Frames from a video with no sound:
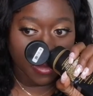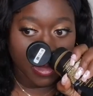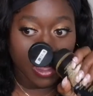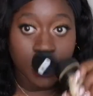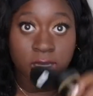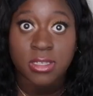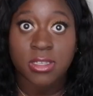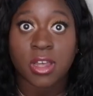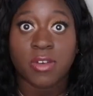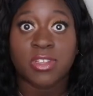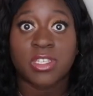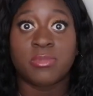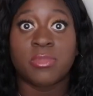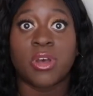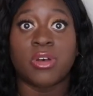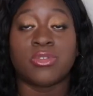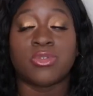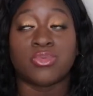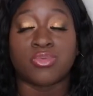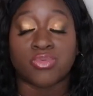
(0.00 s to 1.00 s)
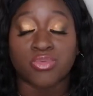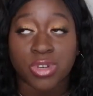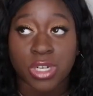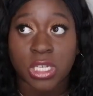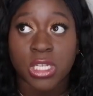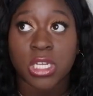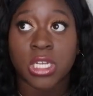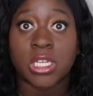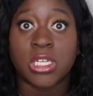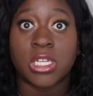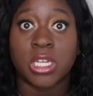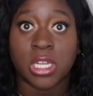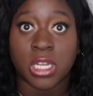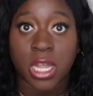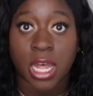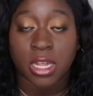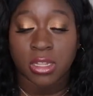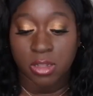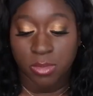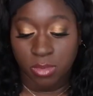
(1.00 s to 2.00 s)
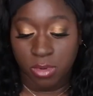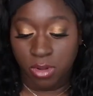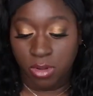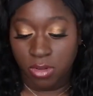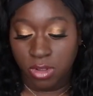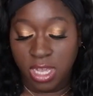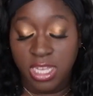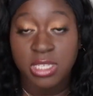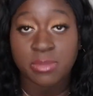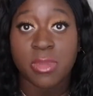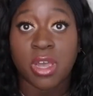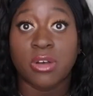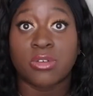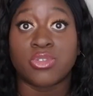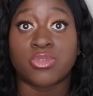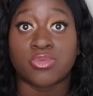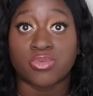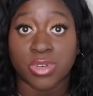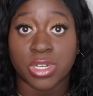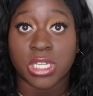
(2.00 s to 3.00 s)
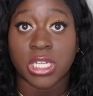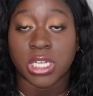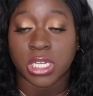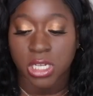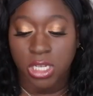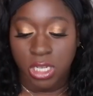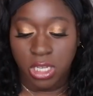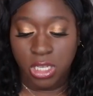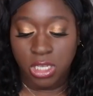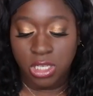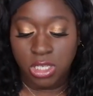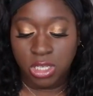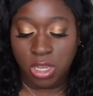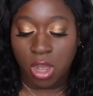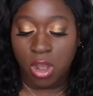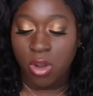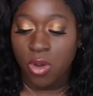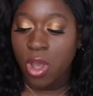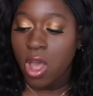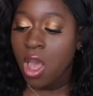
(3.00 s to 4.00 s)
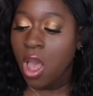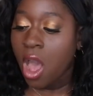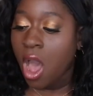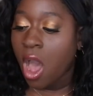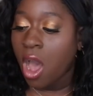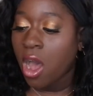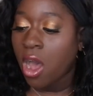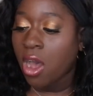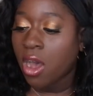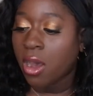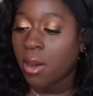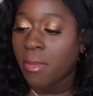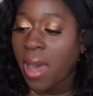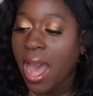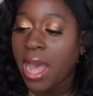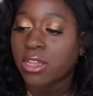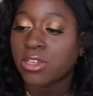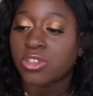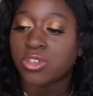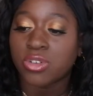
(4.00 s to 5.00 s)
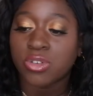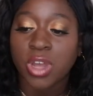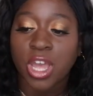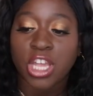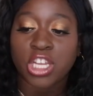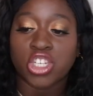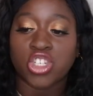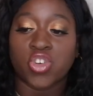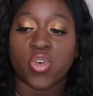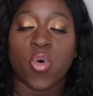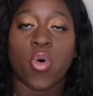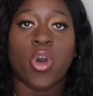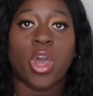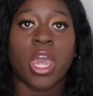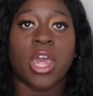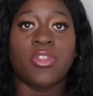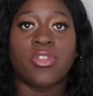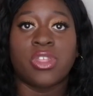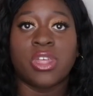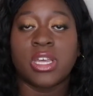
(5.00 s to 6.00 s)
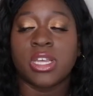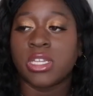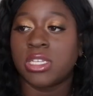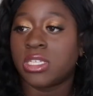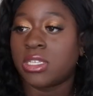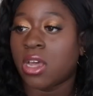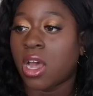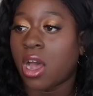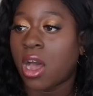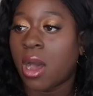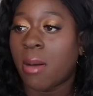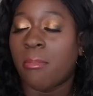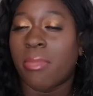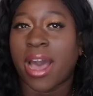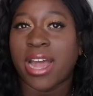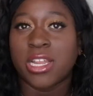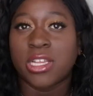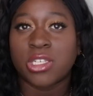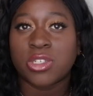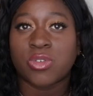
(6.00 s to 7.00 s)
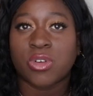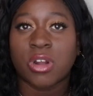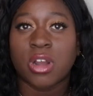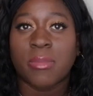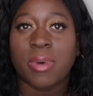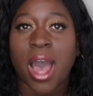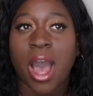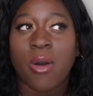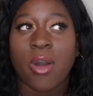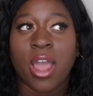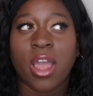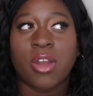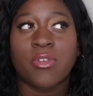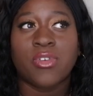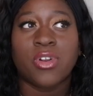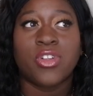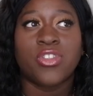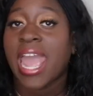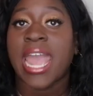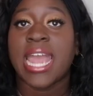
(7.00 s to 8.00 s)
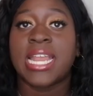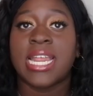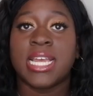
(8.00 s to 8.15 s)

this stuff smells really delectable it smells really good so um, i do enjoy this um, body scrub however it